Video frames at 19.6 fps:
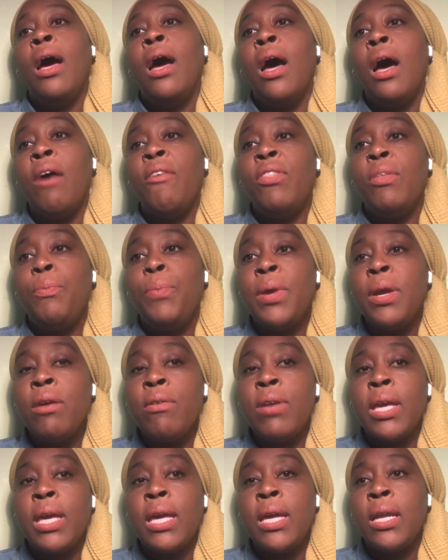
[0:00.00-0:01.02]
of the
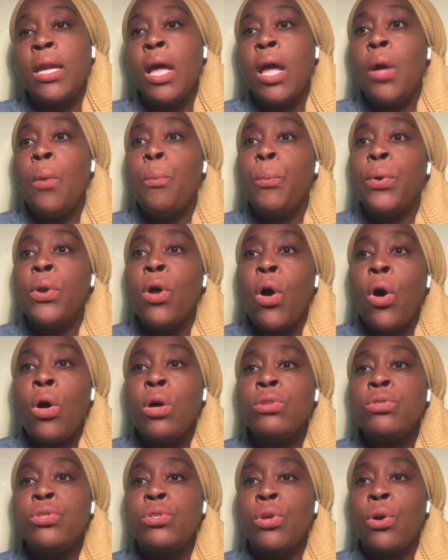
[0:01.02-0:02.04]
period, but
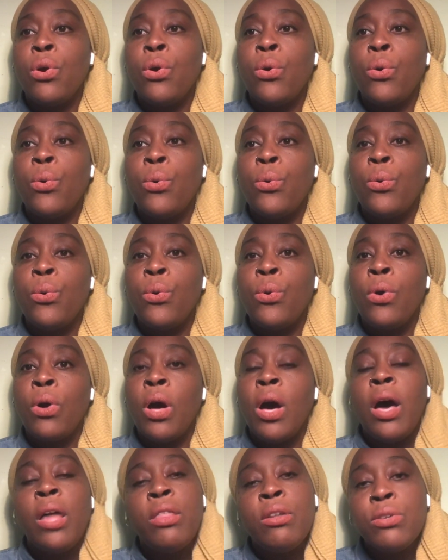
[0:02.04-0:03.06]
also
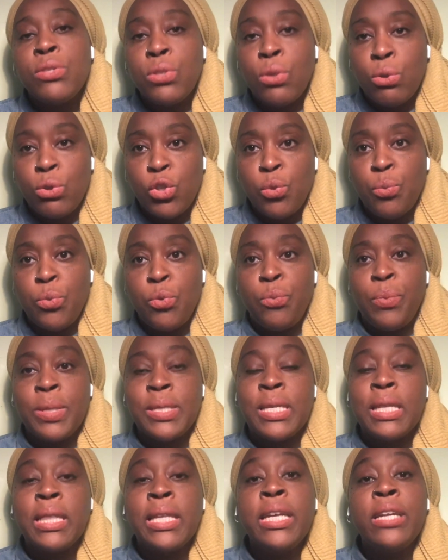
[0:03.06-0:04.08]
other social
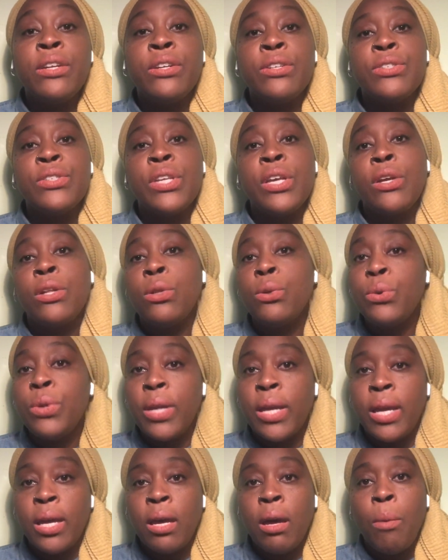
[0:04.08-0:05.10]
movements and leaders,
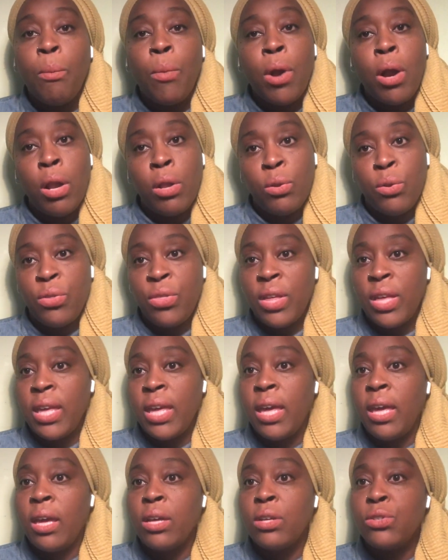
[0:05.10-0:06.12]
including Martin Luther
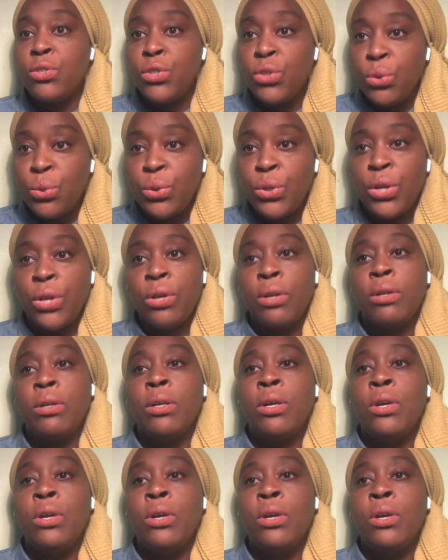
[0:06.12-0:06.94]
King Jr.,